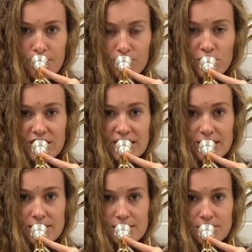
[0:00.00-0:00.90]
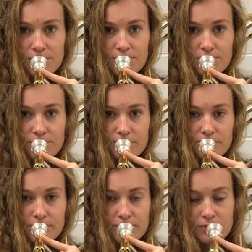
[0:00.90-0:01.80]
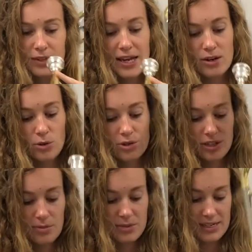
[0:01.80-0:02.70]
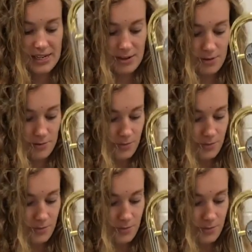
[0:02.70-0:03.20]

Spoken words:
Freeze, and horn comes down.